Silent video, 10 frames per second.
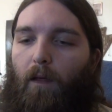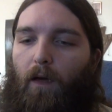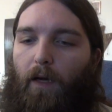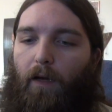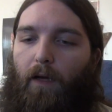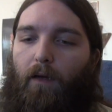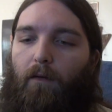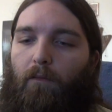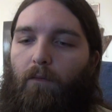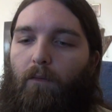I
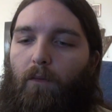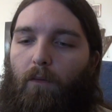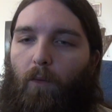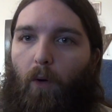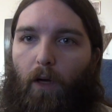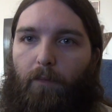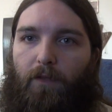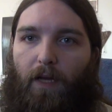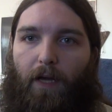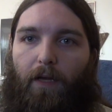got woke up
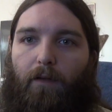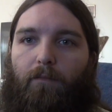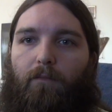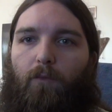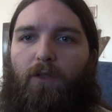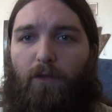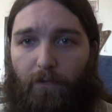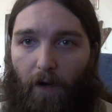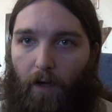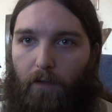today, which is
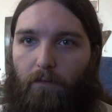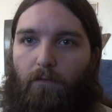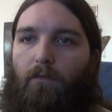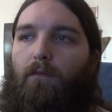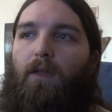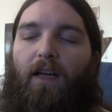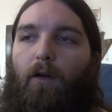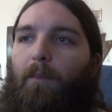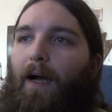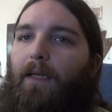fine. I
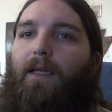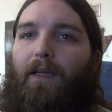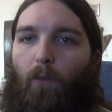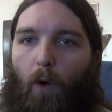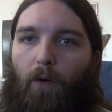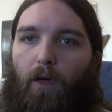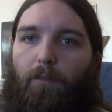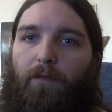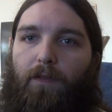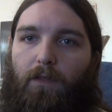don't mind getting woke
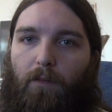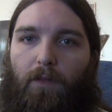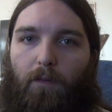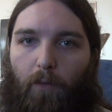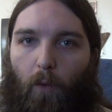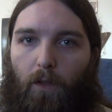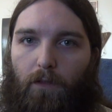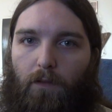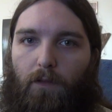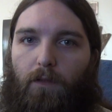up if it's something
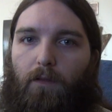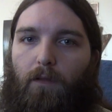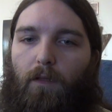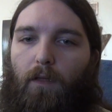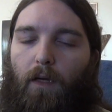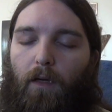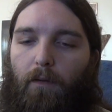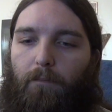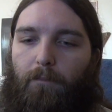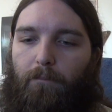important.
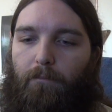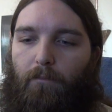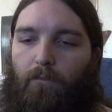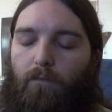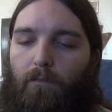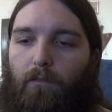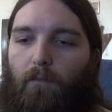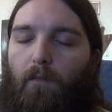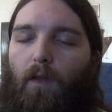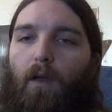Um,
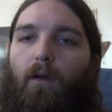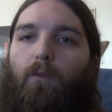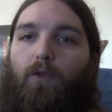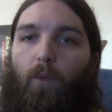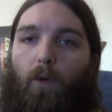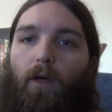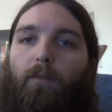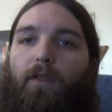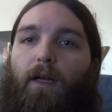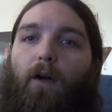was woke up
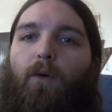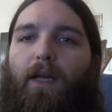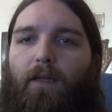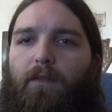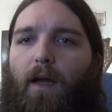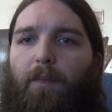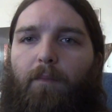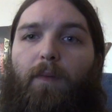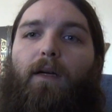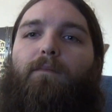today. Oh yes, I'm in
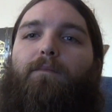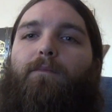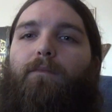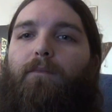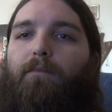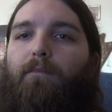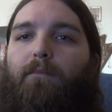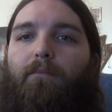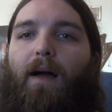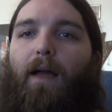my
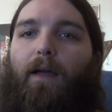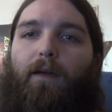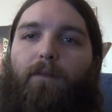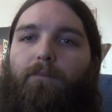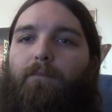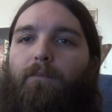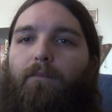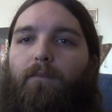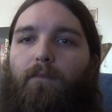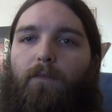my um,
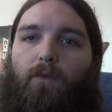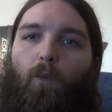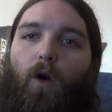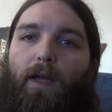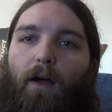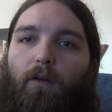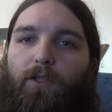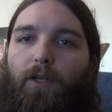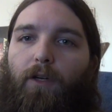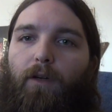workout
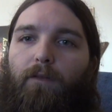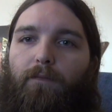shirt.